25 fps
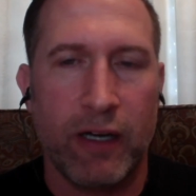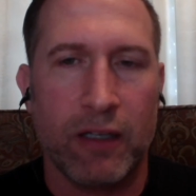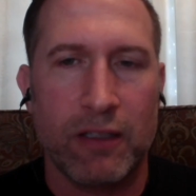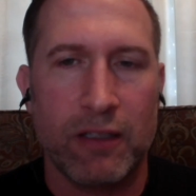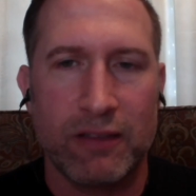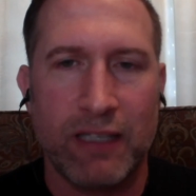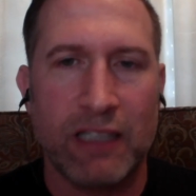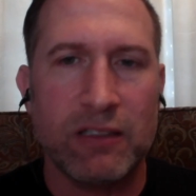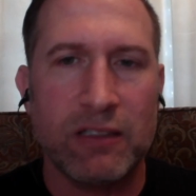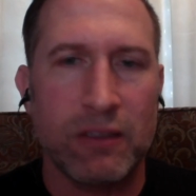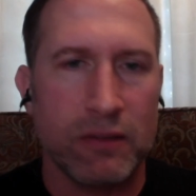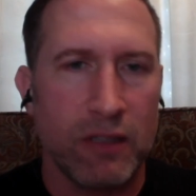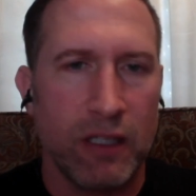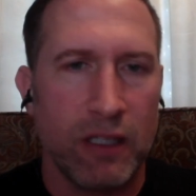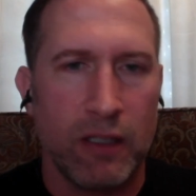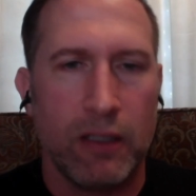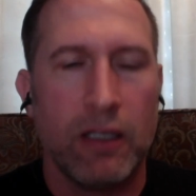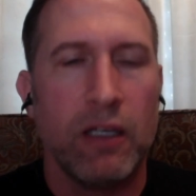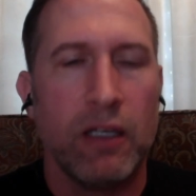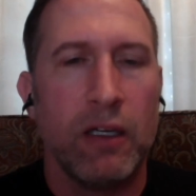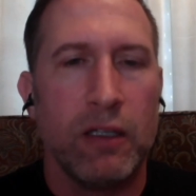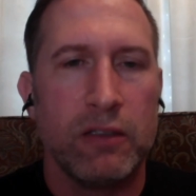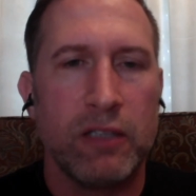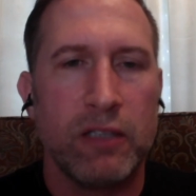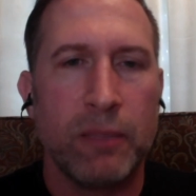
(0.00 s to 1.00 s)
Because that's
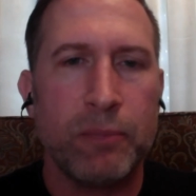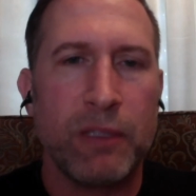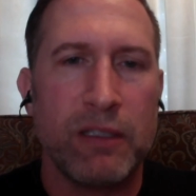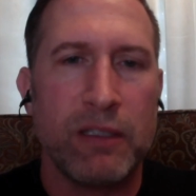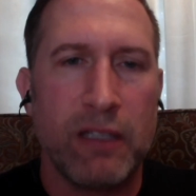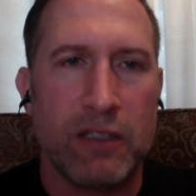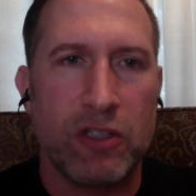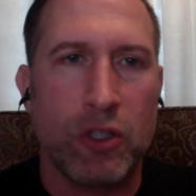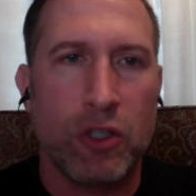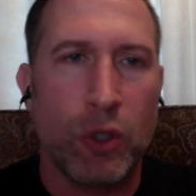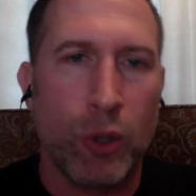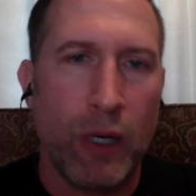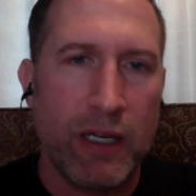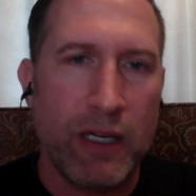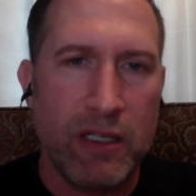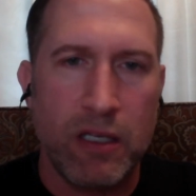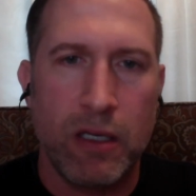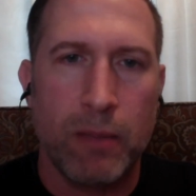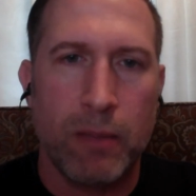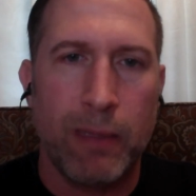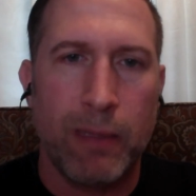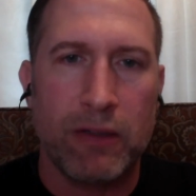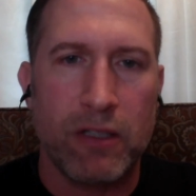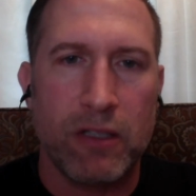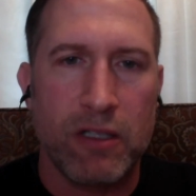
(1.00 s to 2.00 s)
something that's crazy
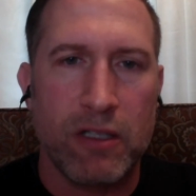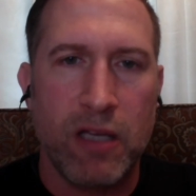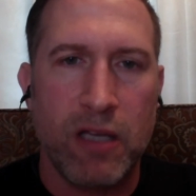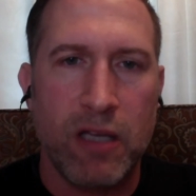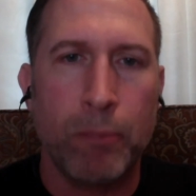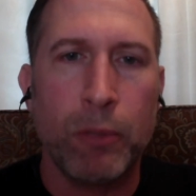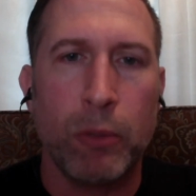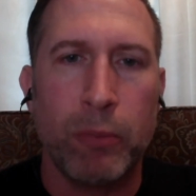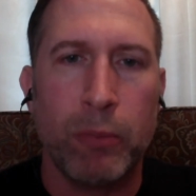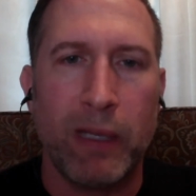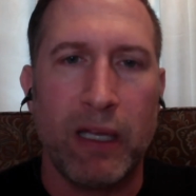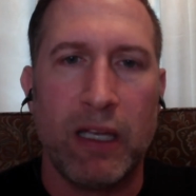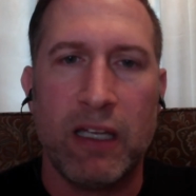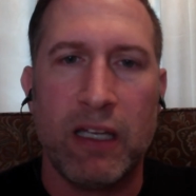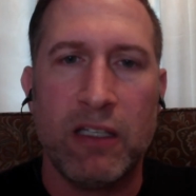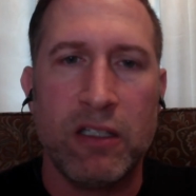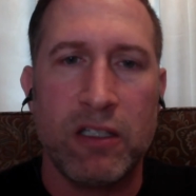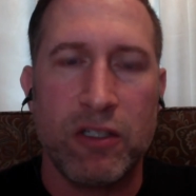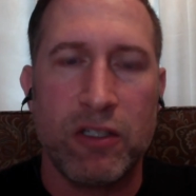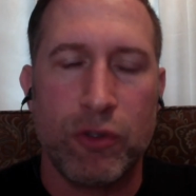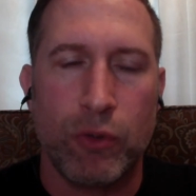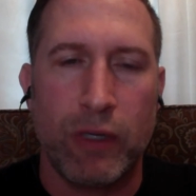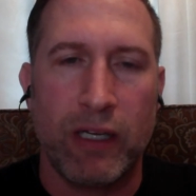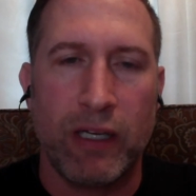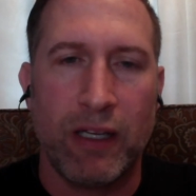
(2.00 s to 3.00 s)
about the supplement
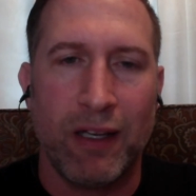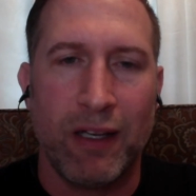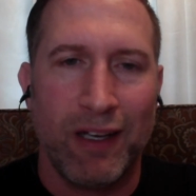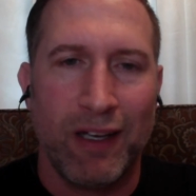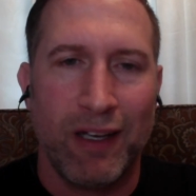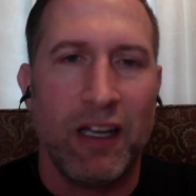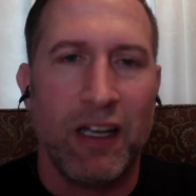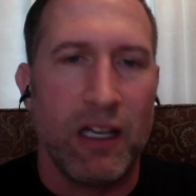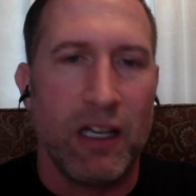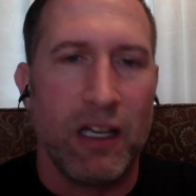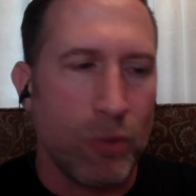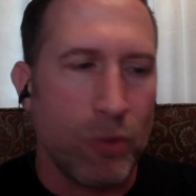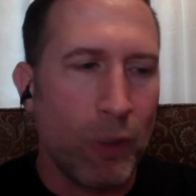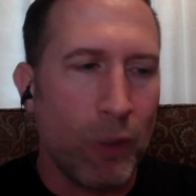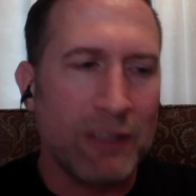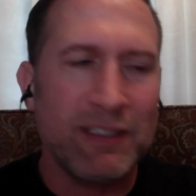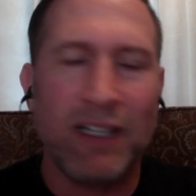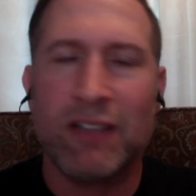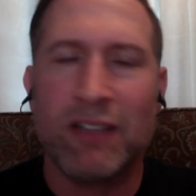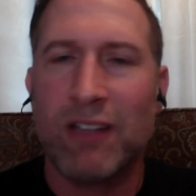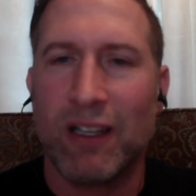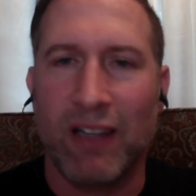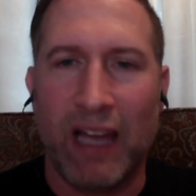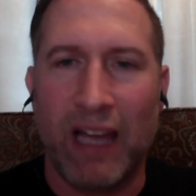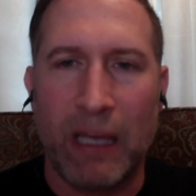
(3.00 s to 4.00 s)
industry is what's
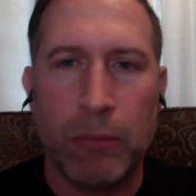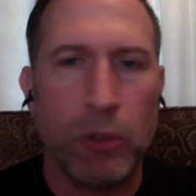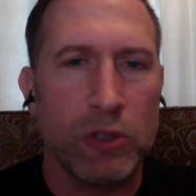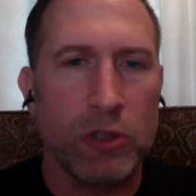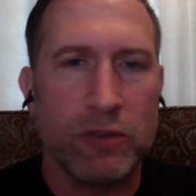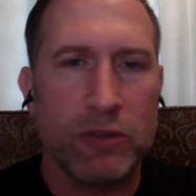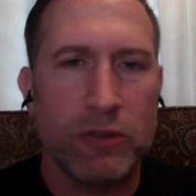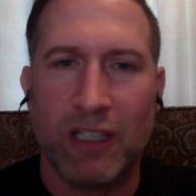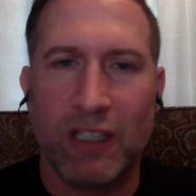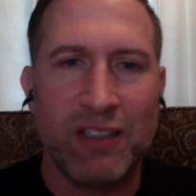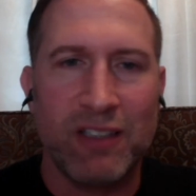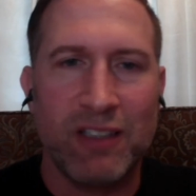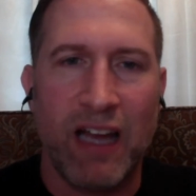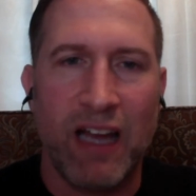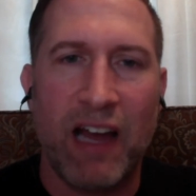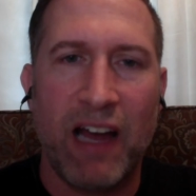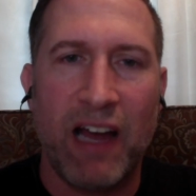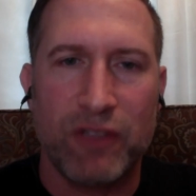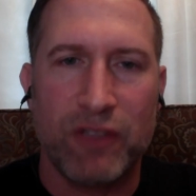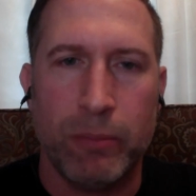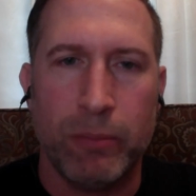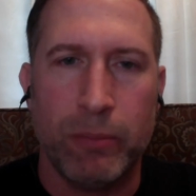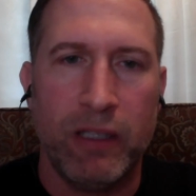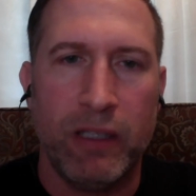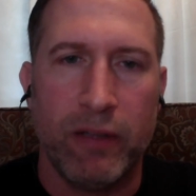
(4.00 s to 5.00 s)
on the label doesn't have
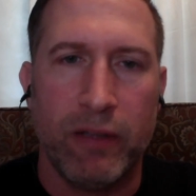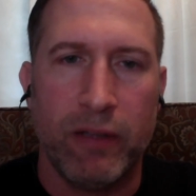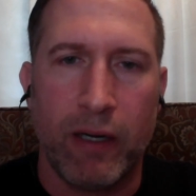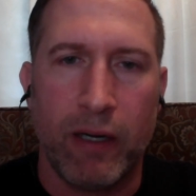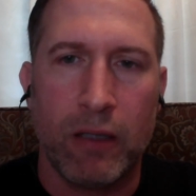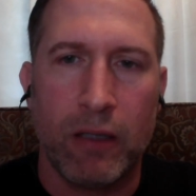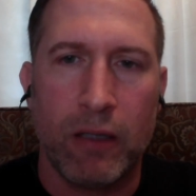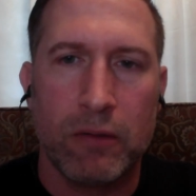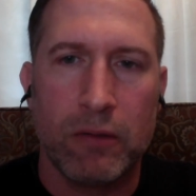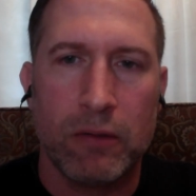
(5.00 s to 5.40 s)
to be there,